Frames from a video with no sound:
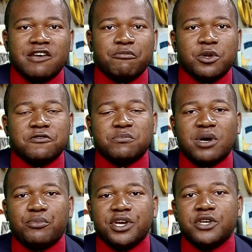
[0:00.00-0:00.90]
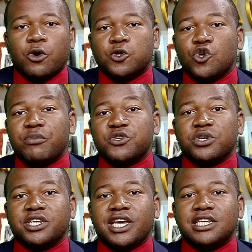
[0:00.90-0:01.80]
by the Government of Zimbabwe in
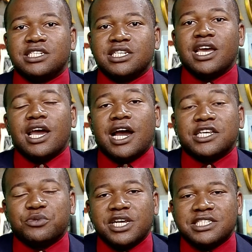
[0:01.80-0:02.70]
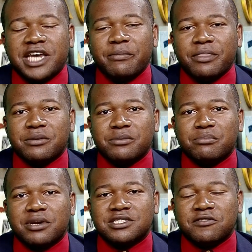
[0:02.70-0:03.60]
October 2018. Until next time,
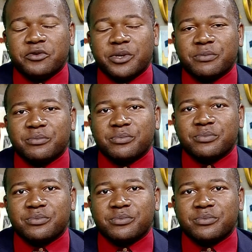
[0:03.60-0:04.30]
pleasant viewing.